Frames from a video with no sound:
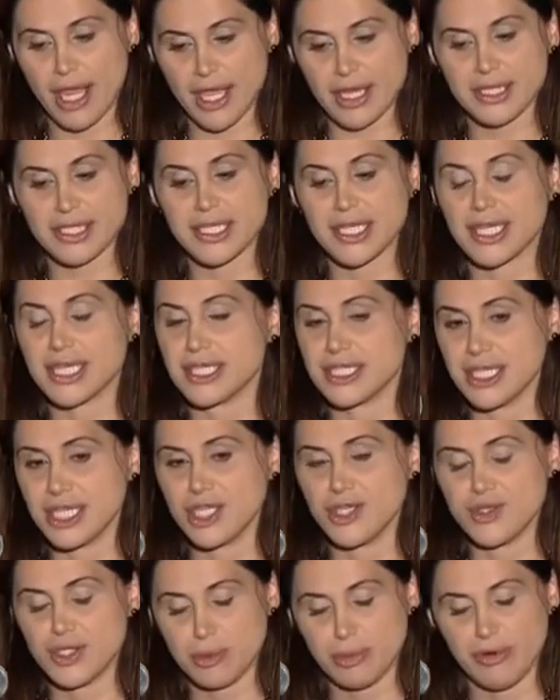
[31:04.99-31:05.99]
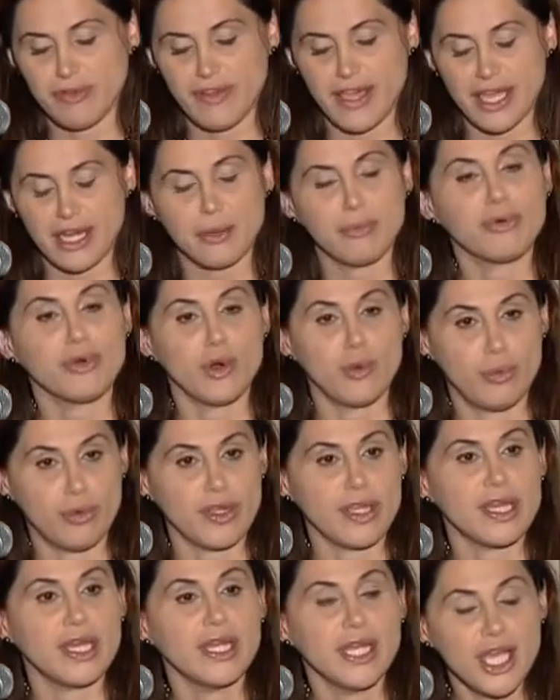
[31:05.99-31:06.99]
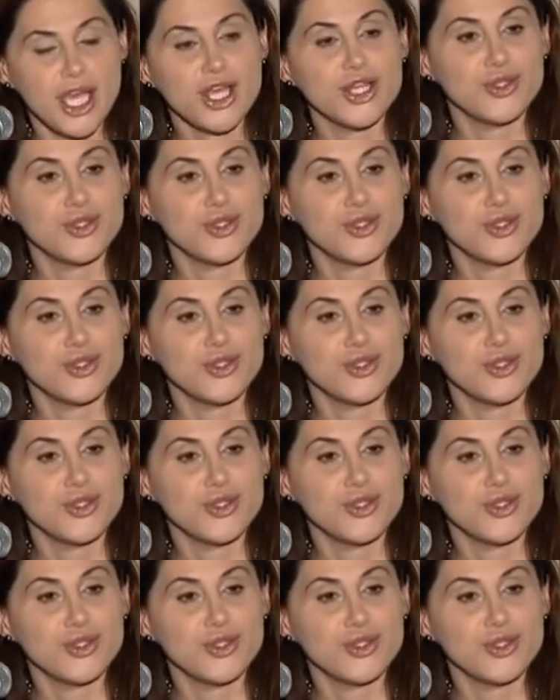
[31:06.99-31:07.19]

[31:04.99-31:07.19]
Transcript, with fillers: and to continue to provide appropriate